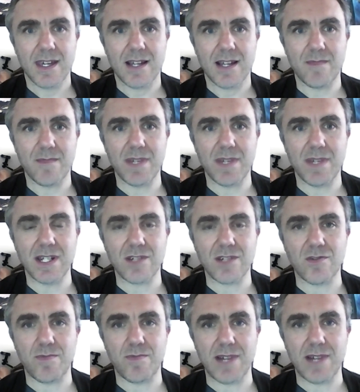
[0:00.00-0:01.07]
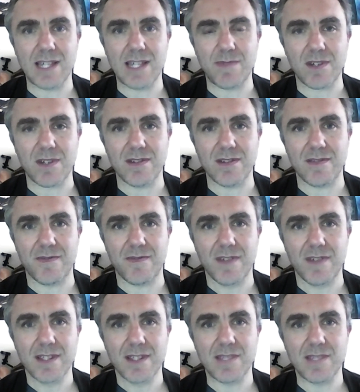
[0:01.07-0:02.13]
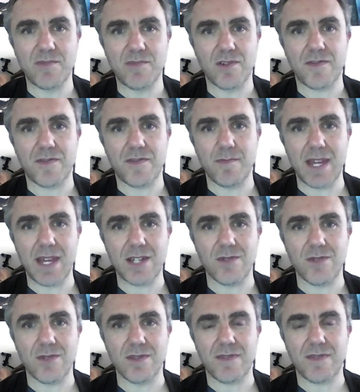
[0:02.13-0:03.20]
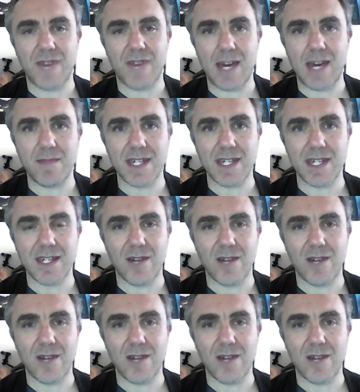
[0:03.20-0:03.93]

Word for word: I've been in a good place because of support from mentors, family.